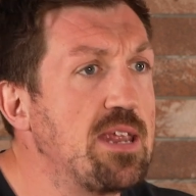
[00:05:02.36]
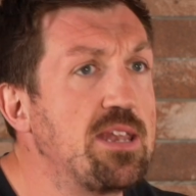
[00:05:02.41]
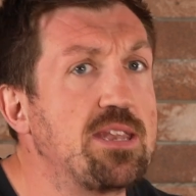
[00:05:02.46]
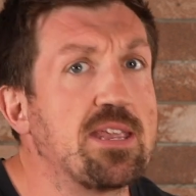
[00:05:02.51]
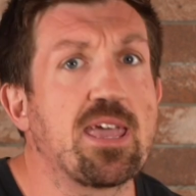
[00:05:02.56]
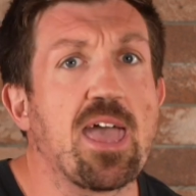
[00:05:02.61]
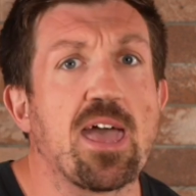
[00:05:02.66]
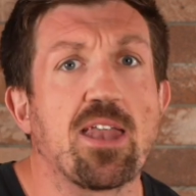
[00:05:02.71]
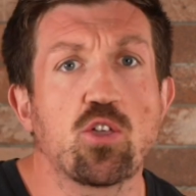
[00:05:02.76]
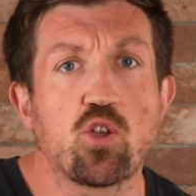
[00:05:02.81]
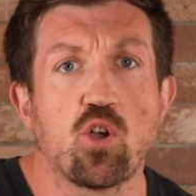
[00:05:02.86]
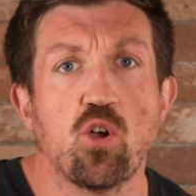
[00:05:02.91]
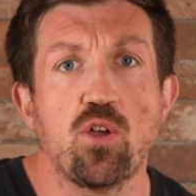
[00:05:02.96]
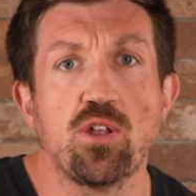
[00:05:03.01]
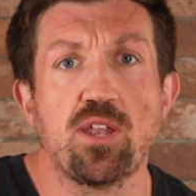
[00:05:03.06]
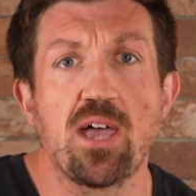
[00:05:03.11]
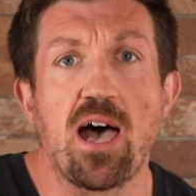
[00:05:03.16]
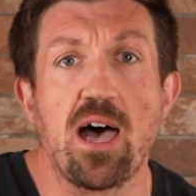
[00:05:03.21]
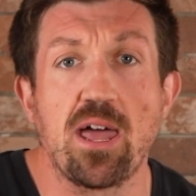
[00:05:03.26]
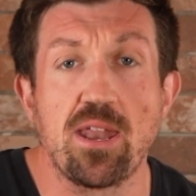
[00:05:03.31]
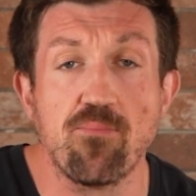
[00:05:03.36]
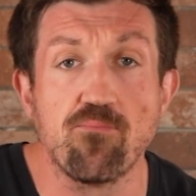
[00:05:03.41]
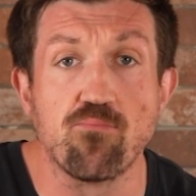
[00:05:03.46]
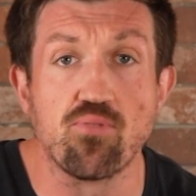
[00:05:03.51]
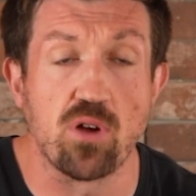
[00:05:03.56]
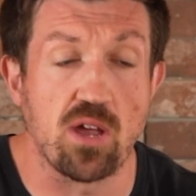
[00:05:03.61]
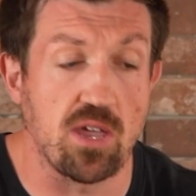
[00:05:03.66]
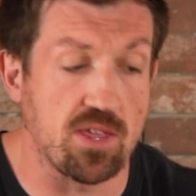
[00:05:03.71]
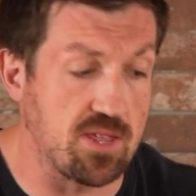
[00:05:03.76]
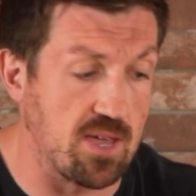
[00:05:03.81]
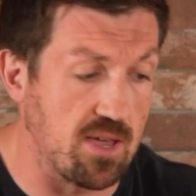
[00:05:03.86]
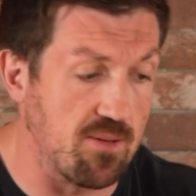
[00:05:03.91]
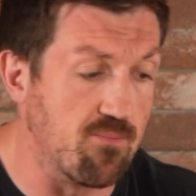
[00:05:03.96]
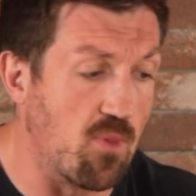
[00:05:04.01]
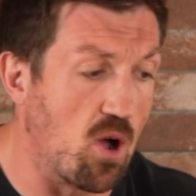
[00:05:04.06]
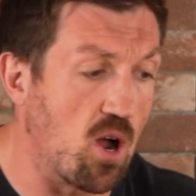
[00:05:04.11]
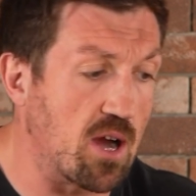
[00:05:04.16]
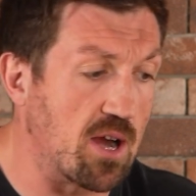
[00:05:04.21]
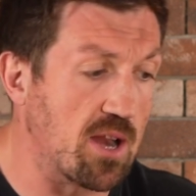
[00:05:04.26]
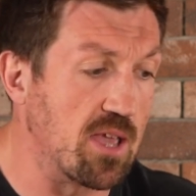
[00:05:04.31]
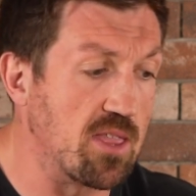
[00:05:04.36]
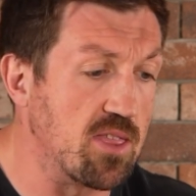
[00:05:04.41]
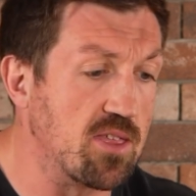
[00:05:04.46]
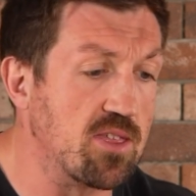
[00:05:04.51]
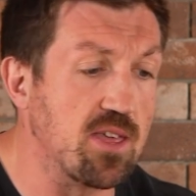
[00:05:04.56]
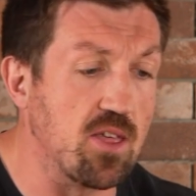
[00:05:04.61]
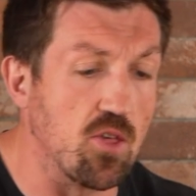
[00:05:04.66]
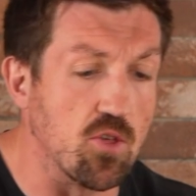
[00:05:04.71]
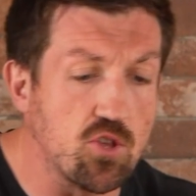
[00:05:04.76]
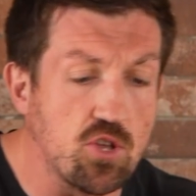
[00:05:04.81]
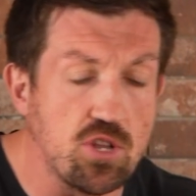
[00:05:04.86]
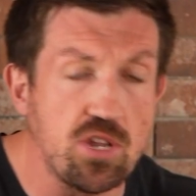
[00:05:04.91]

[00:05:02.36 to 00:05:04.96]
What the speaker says: need to get good at embracing marketing and sales.